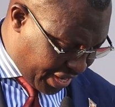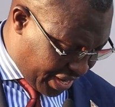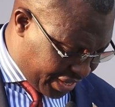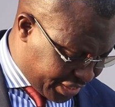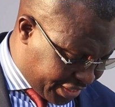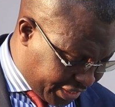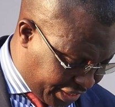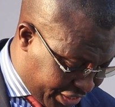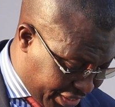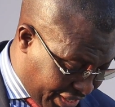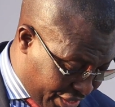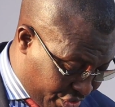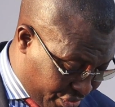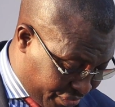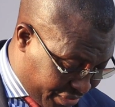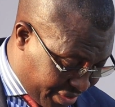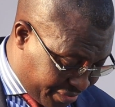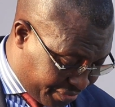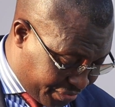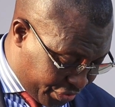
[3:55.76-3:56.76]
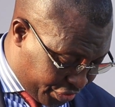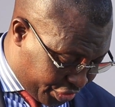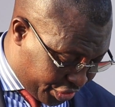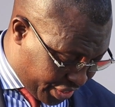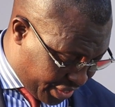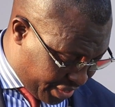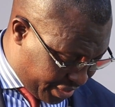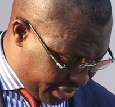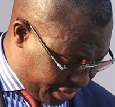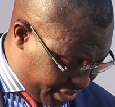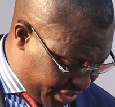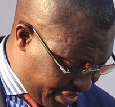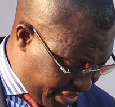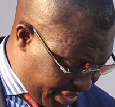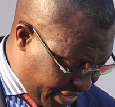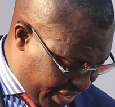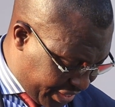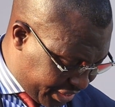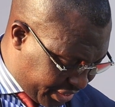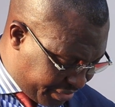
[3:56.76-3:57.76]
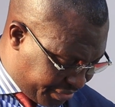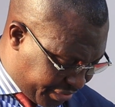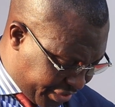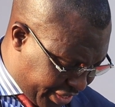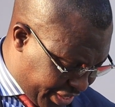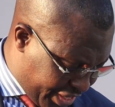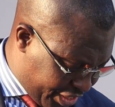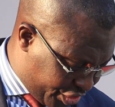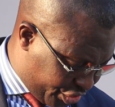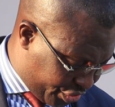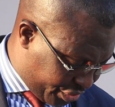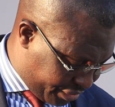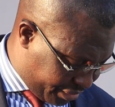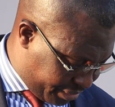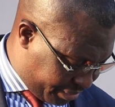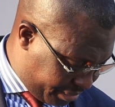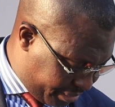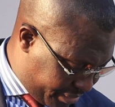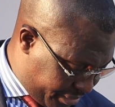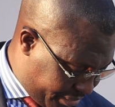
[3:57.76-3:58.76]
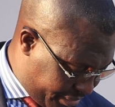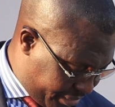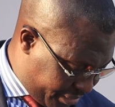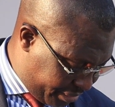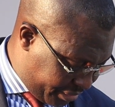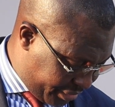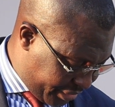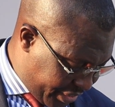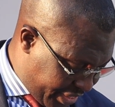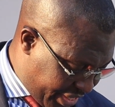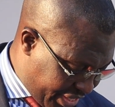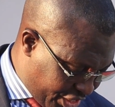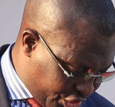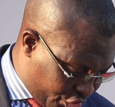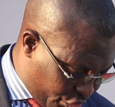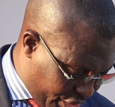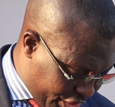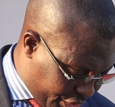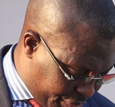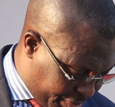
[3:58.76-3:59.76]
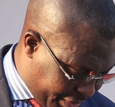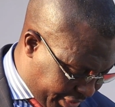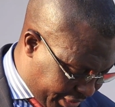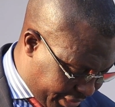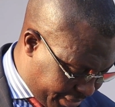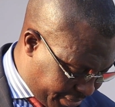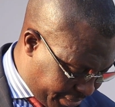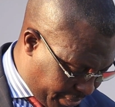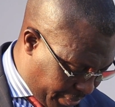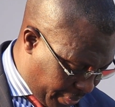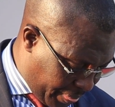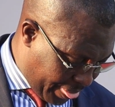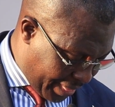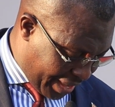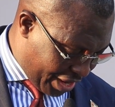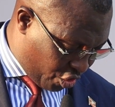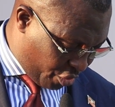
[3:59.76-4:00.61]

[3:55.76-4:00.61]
and take charge of the future as a free nation. In this respect, I